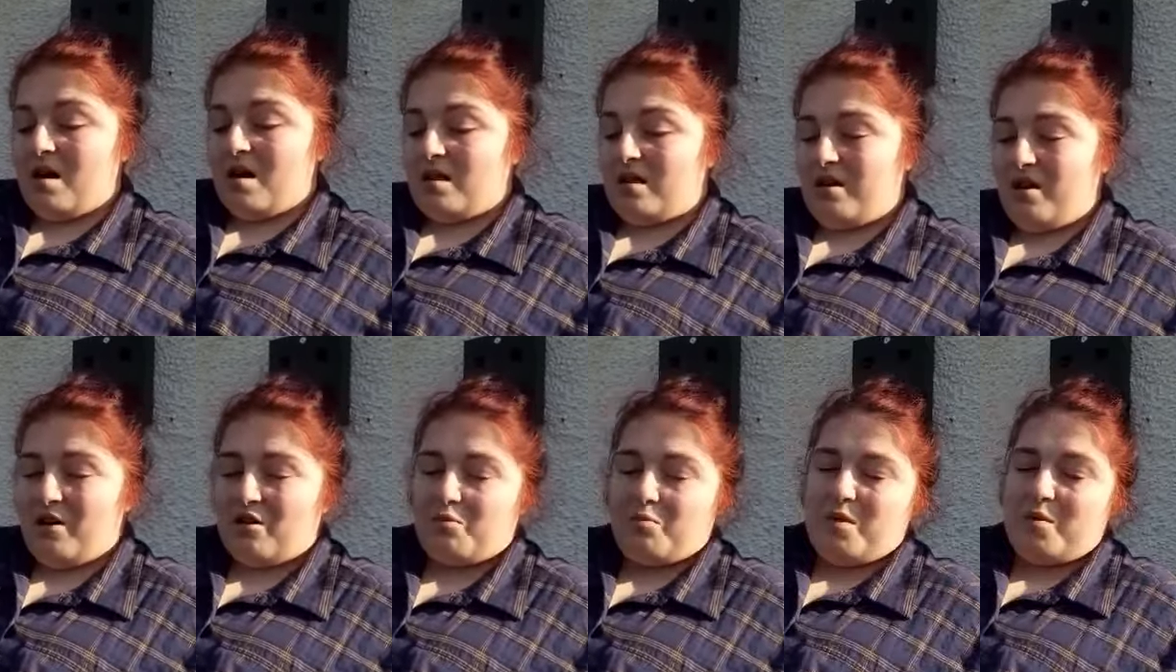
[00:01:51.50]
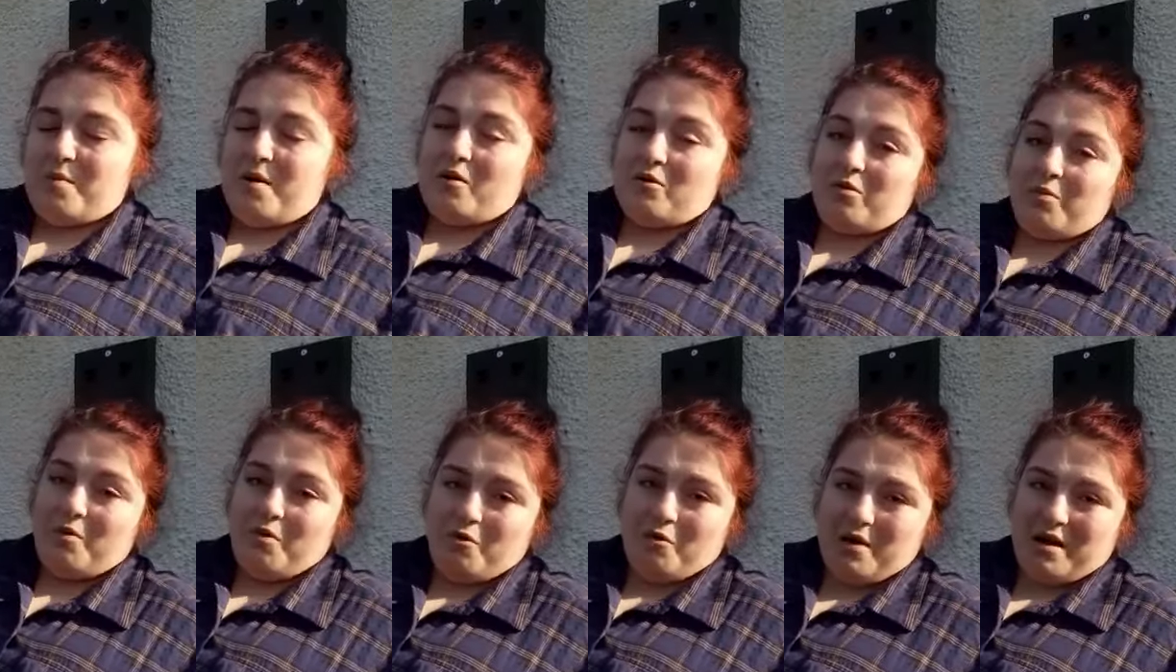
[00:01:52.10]
they asked me
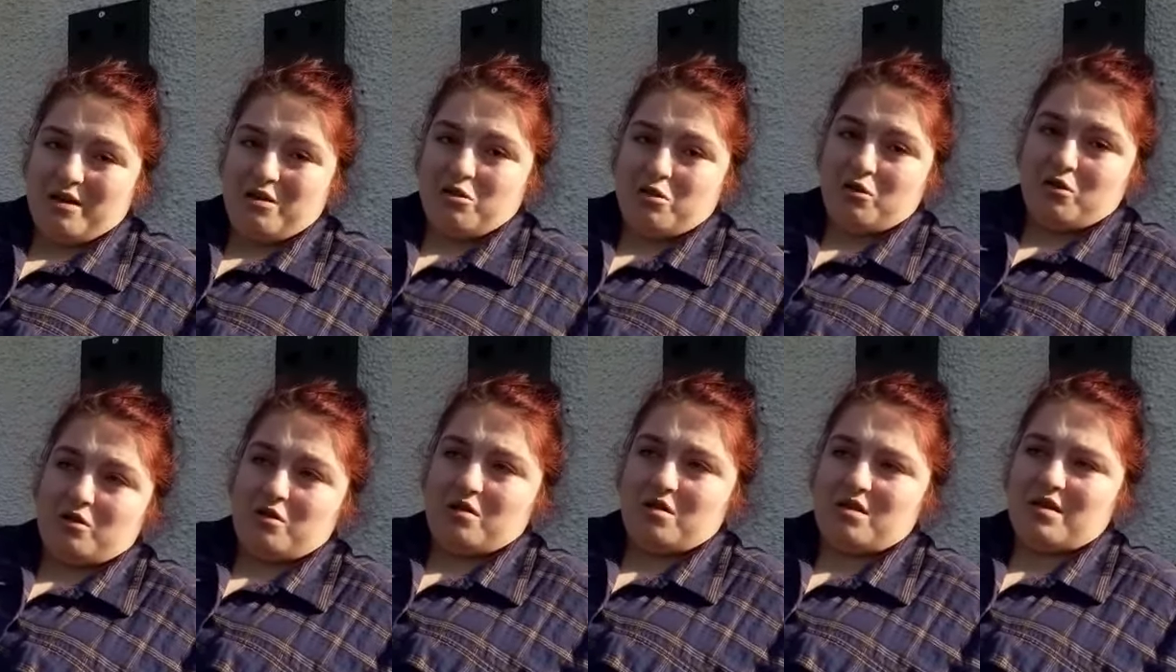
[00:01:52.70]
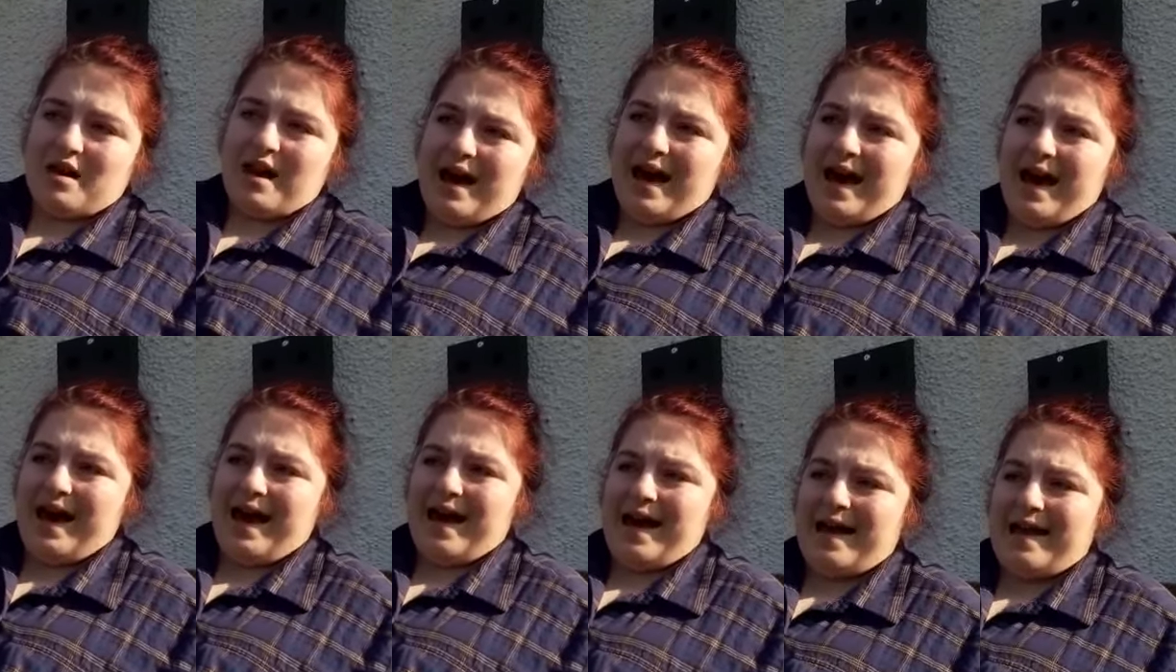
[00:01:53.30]
multiple questions
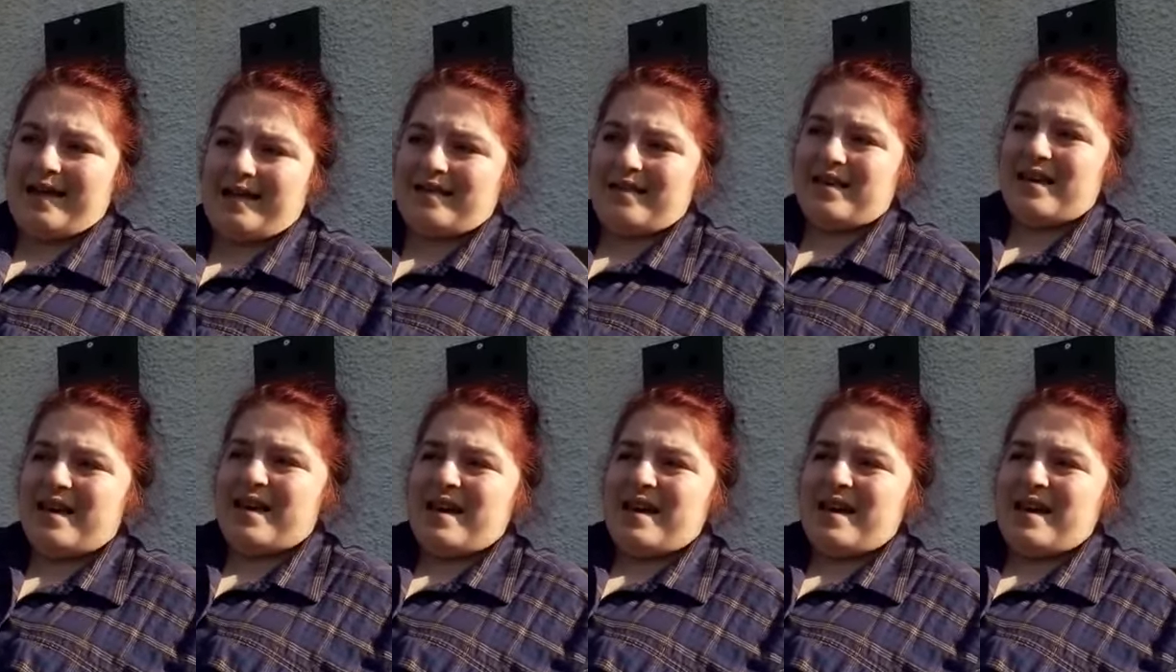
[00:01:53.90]
and